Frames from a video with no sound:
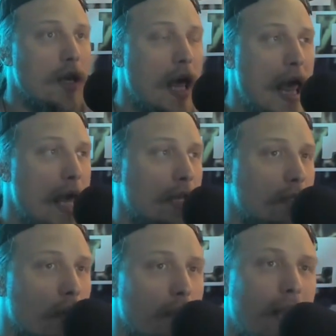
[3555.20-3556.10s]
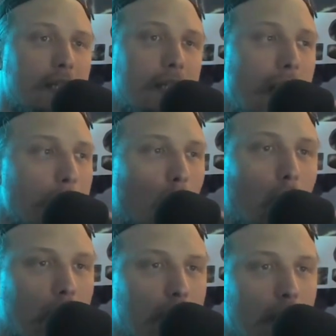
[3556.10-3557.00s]
And during that time, the
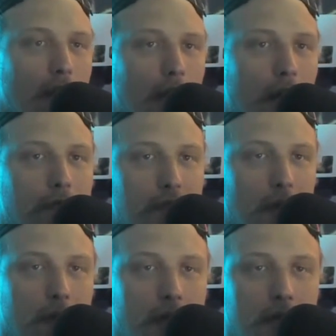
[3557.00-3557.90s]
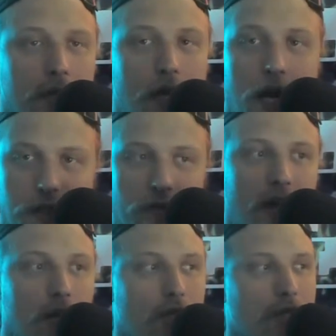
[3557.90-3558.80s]
whole idea of some of these
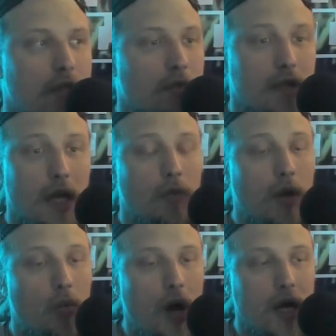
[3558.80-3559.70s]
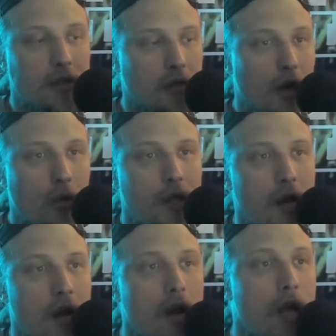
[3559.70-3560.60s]
conservationists was like, we want to go in
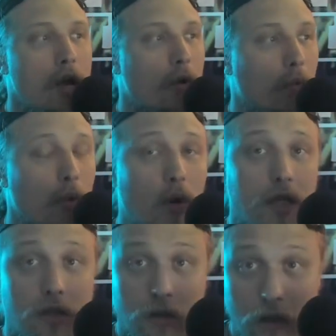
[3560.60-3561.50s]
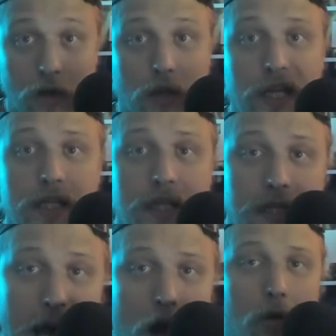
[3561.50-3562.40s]
there, we want to literally
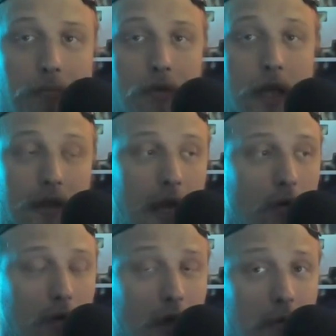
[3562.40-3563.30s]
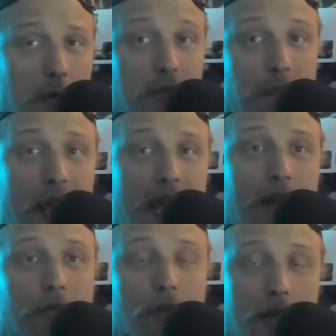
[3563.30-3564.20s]
scalp. Like government was
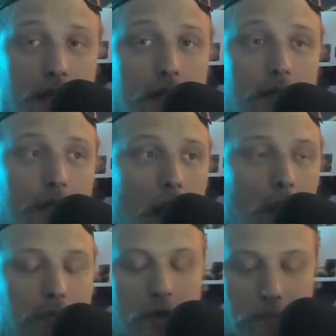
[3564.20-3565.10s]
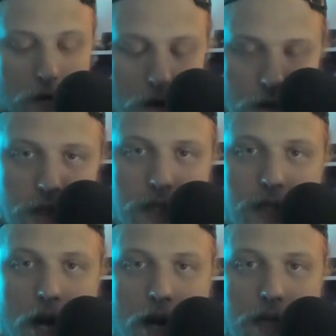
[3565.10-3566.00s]
paying for Indian scalps to purge these
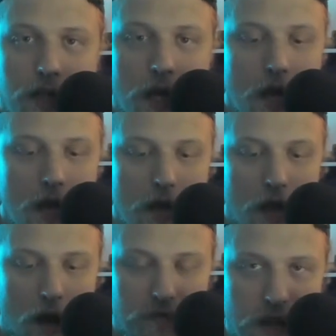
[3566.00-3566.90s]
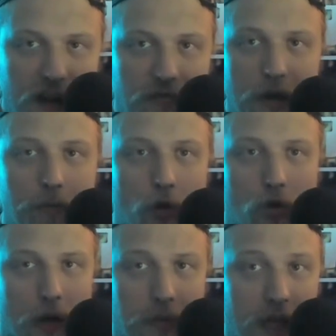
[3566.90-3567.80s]
areas of native people who
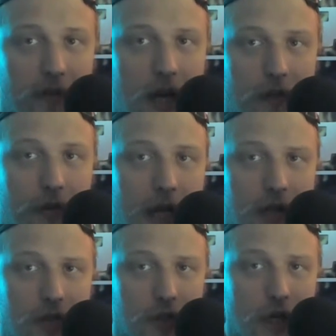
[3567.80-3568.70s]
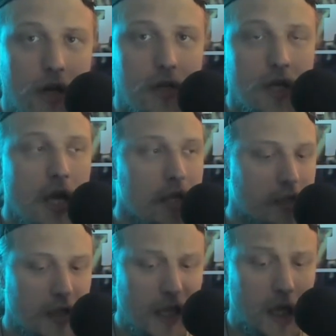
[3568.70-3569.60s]
have been living on it for thousands of years
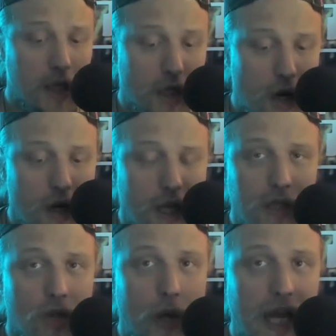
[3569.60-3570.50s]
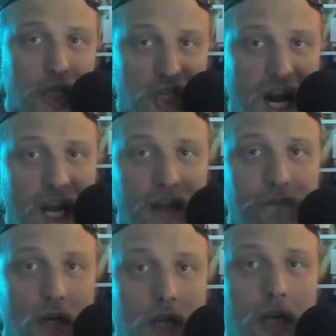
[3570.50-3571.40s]
so that they could turn it into a
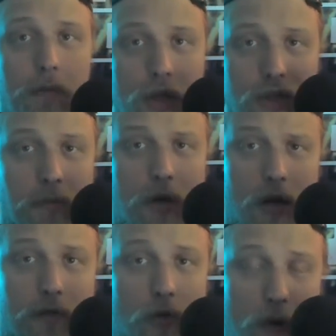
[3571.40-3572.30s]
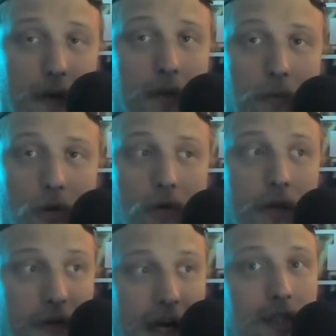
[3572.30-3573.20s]
giant fucking amusement park for white people.
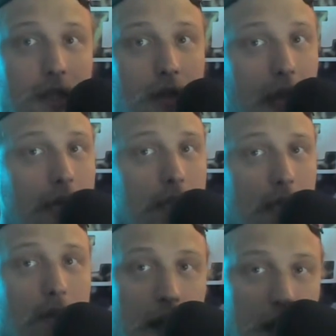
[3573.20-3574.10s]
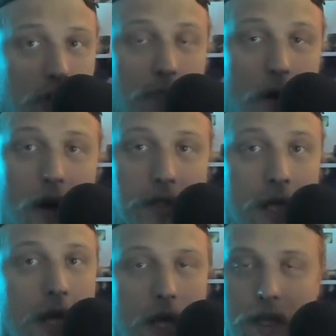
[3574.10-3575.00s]
That's the legacy of the national parks.
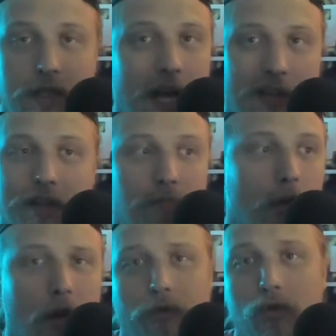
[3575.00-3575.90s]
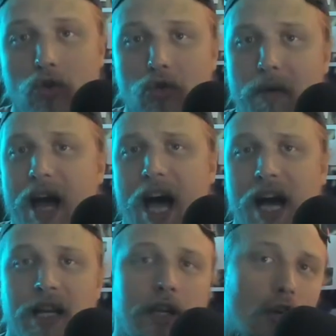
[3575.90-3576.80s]
It's not this beautiful
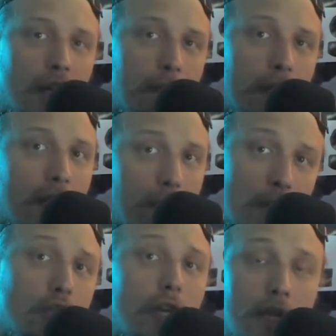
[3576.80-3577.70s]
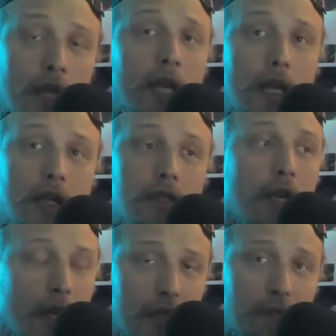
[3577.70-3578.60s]
kumbaya nature hippy dippy shit you think it is.
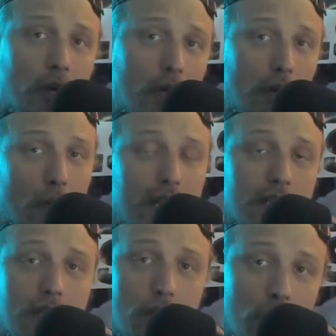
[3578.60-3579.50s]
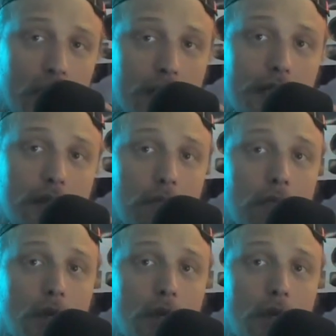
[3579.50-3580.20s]
It's fucking racist eugenicism.